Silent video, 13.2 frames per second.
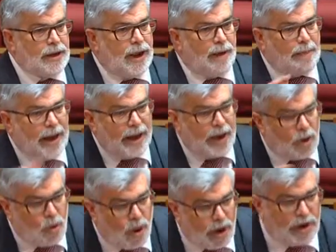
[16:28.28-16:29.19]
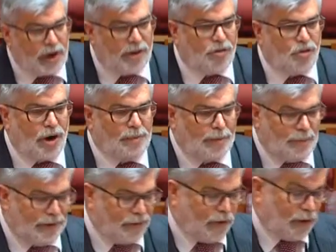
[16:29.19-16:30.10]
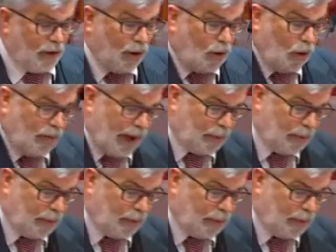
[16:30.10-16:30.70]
about equality of treatment before the law, they